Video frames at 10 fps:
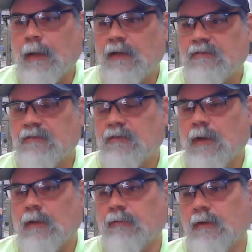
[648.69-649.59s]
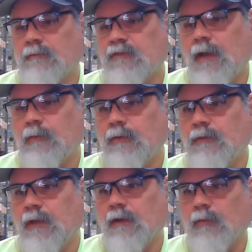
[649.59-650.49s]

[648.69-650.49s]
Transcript: I guess it's kind of a taboo thing,